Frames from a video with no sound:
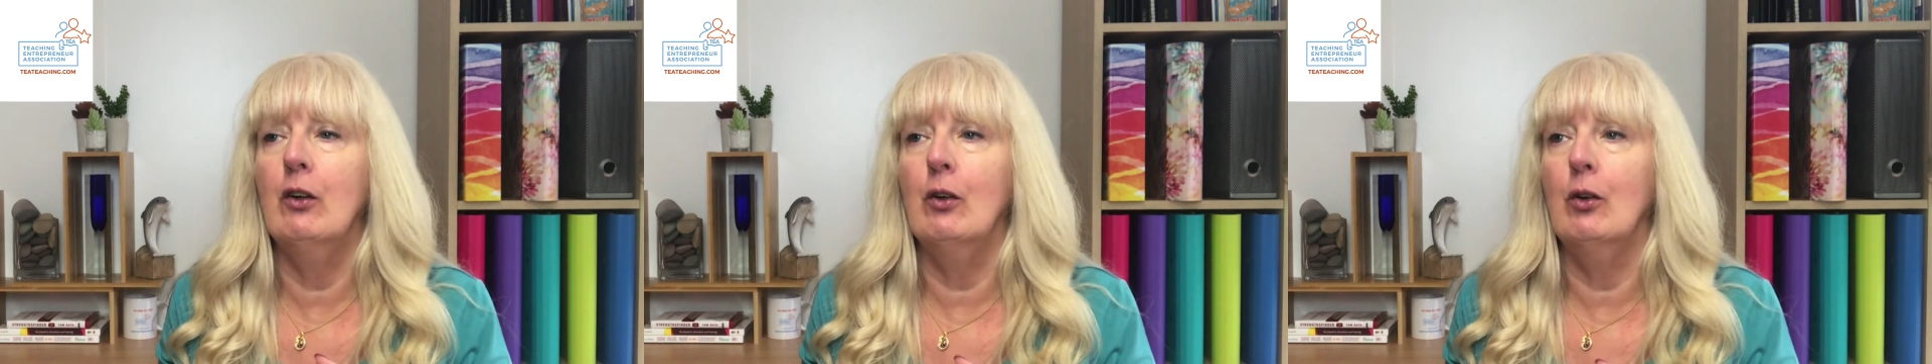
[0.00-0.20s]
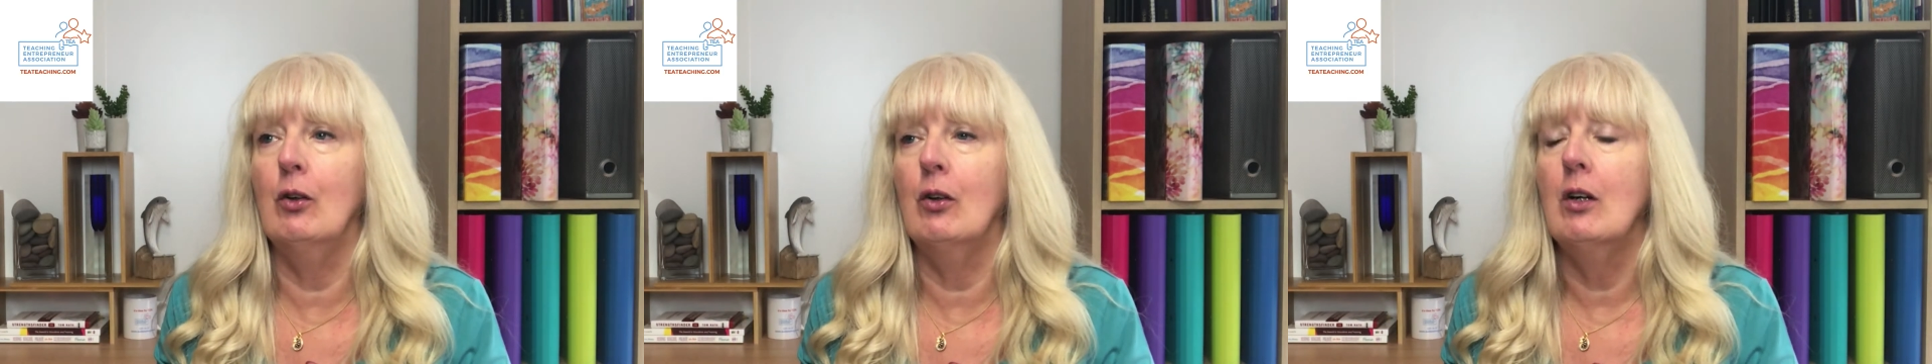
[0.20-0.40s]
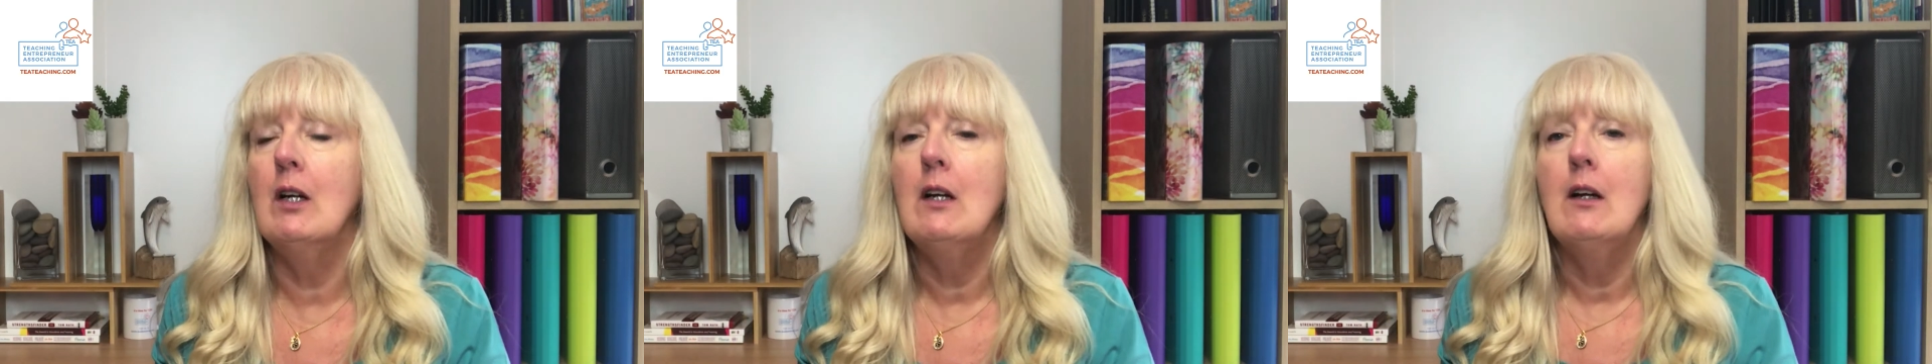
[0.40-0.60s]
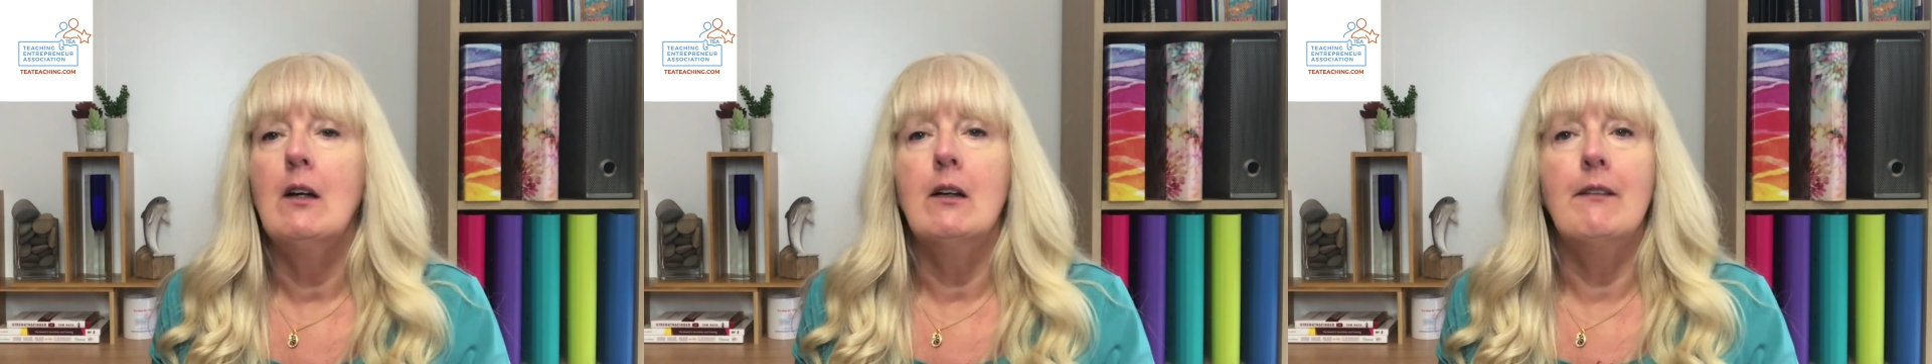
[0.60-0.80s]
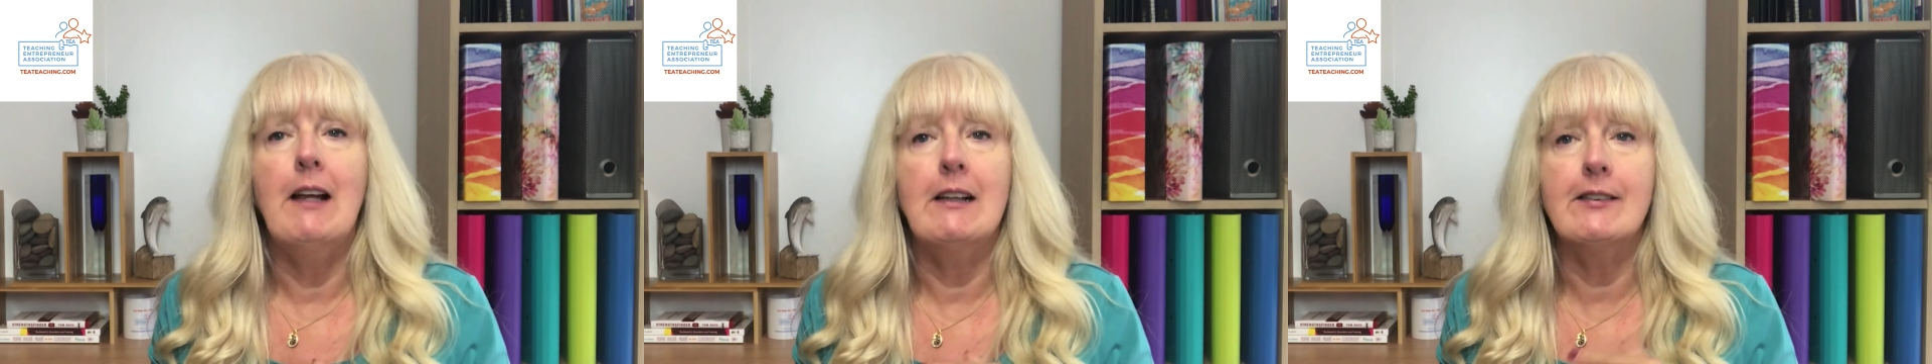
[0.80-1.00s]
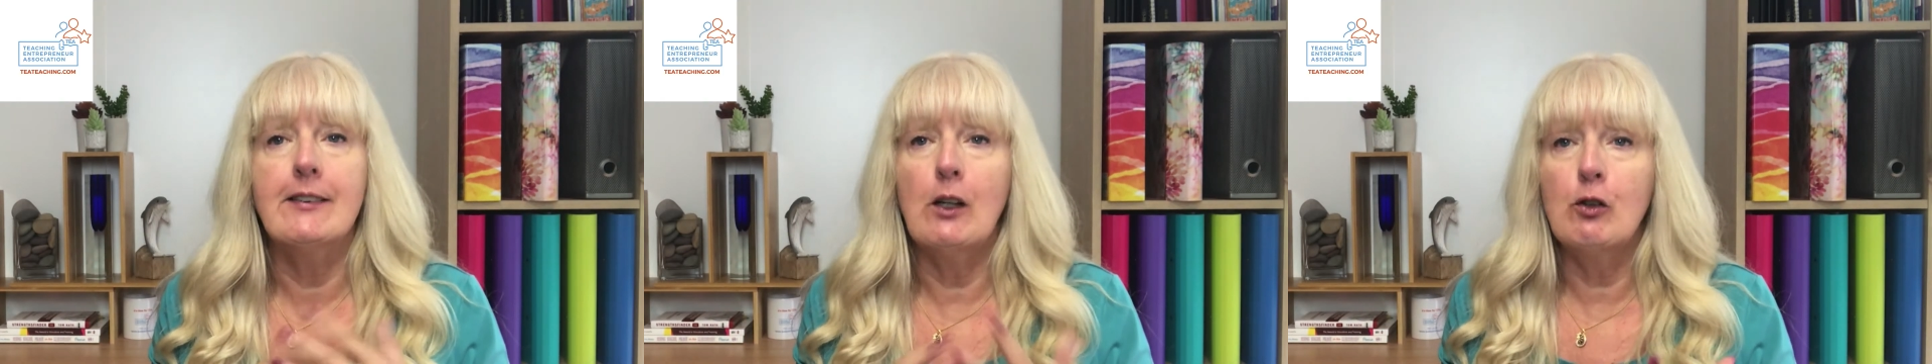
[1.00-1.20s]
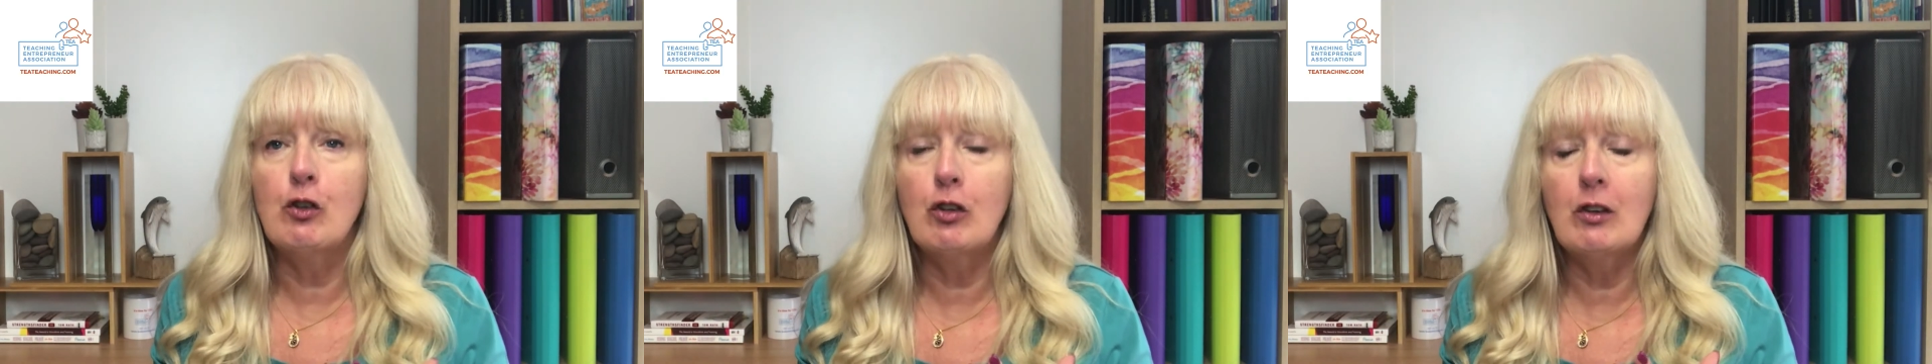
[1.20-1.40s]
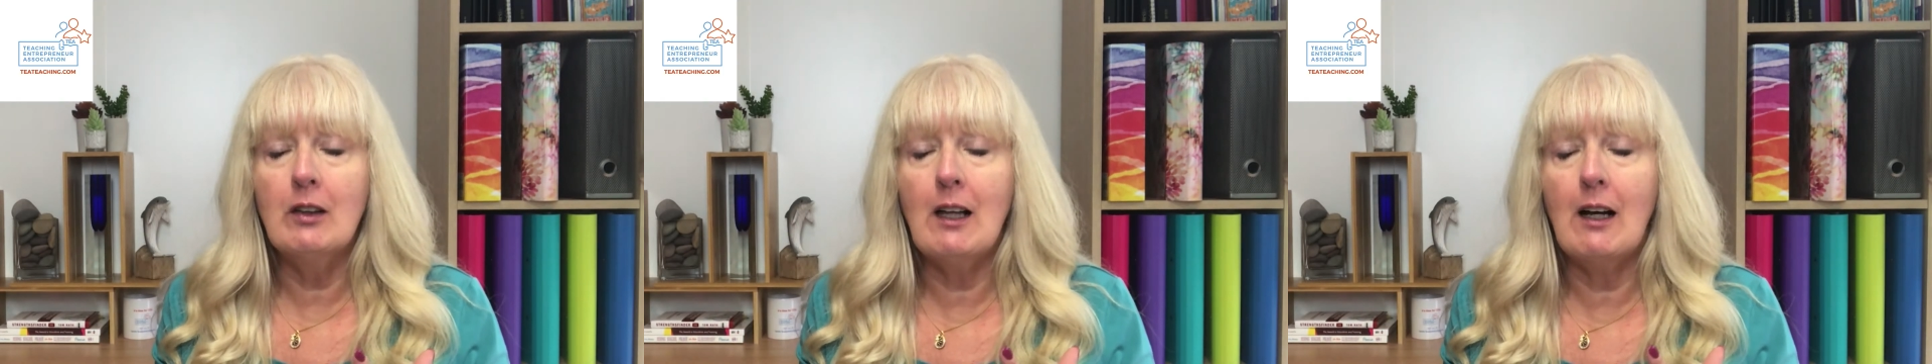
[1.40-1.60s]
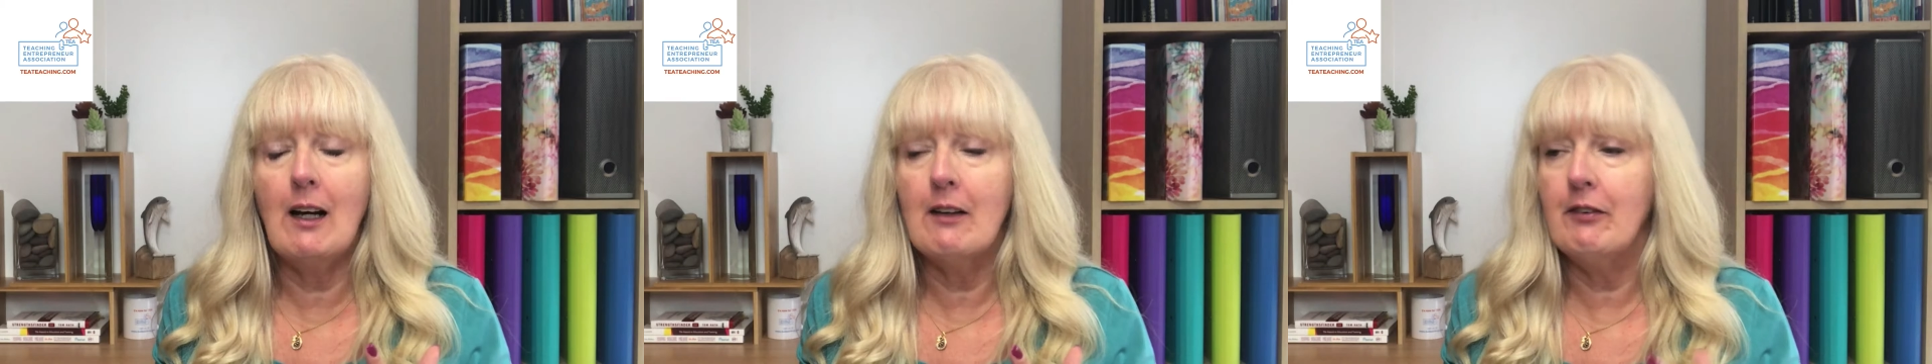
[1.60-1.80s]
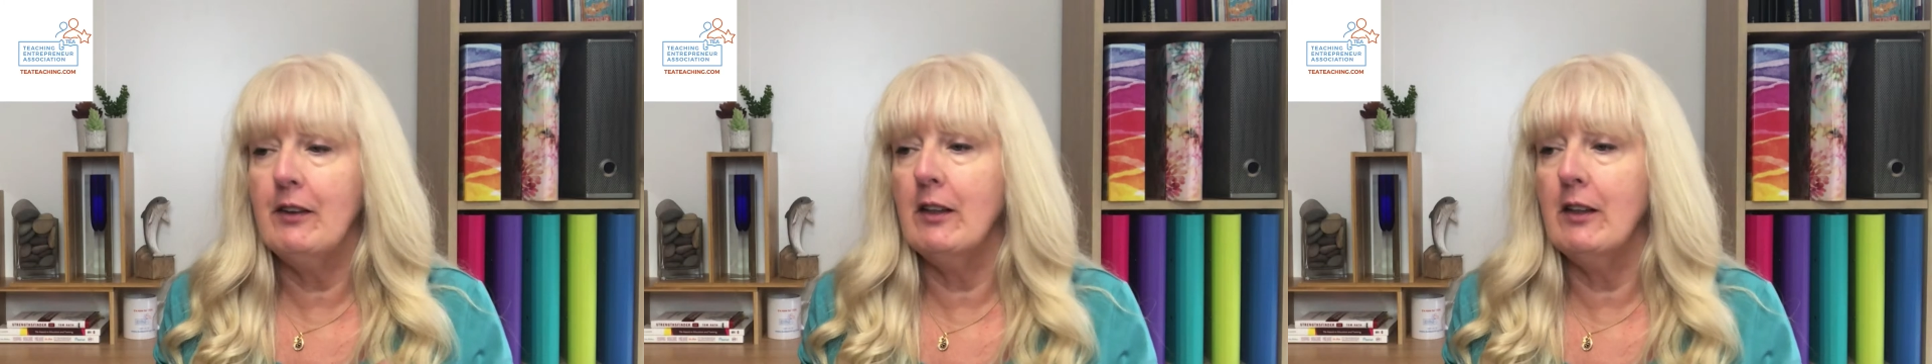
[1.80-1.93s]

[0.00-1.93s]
or their social life.